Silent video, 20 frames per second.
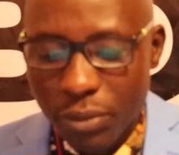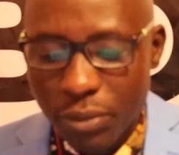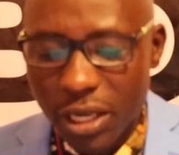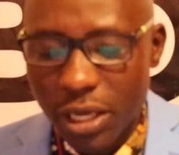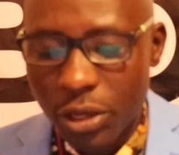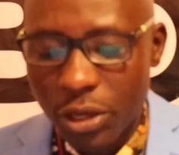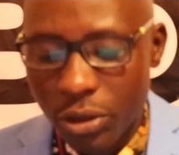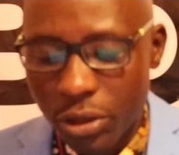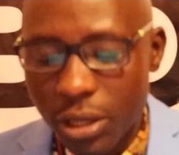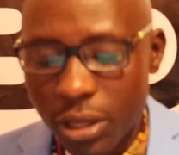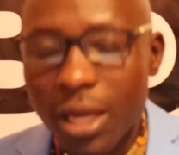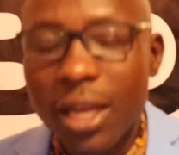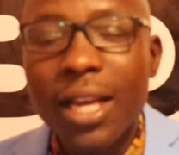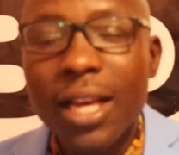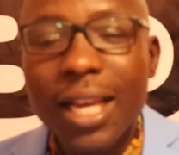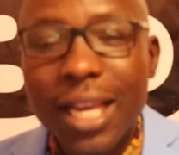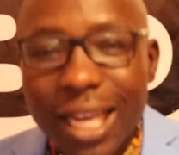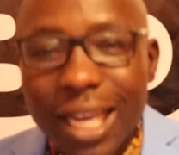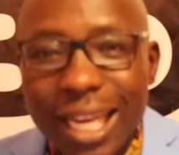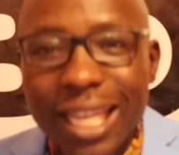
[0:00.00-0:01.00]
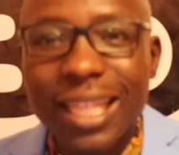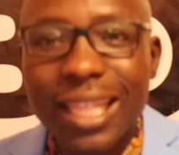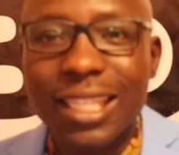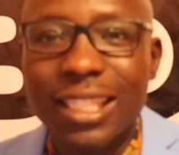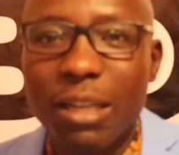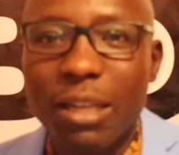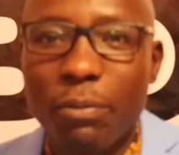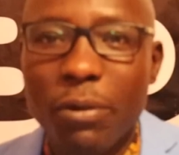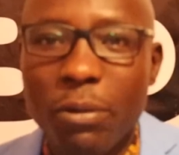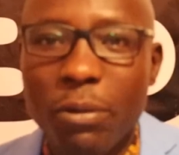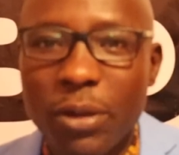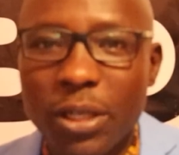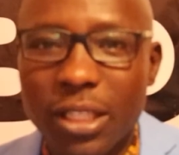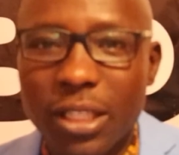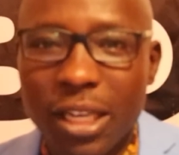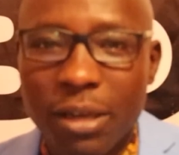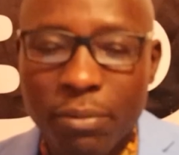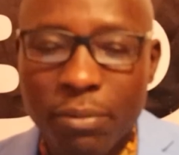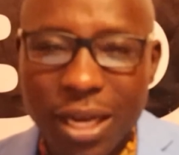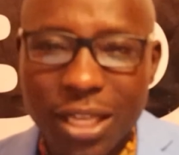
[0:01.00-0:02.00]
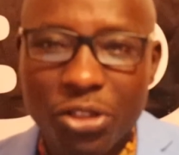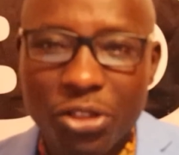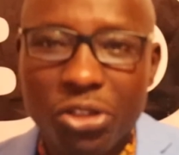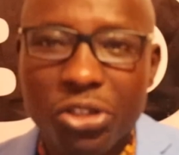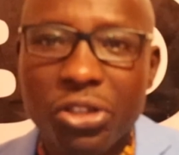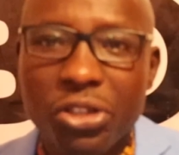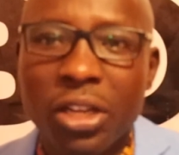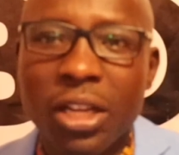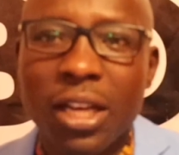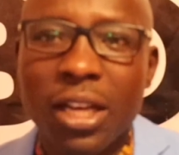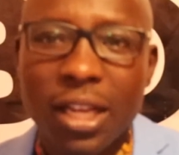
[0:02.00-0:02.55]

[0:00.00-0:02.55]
billion in the supplementary budget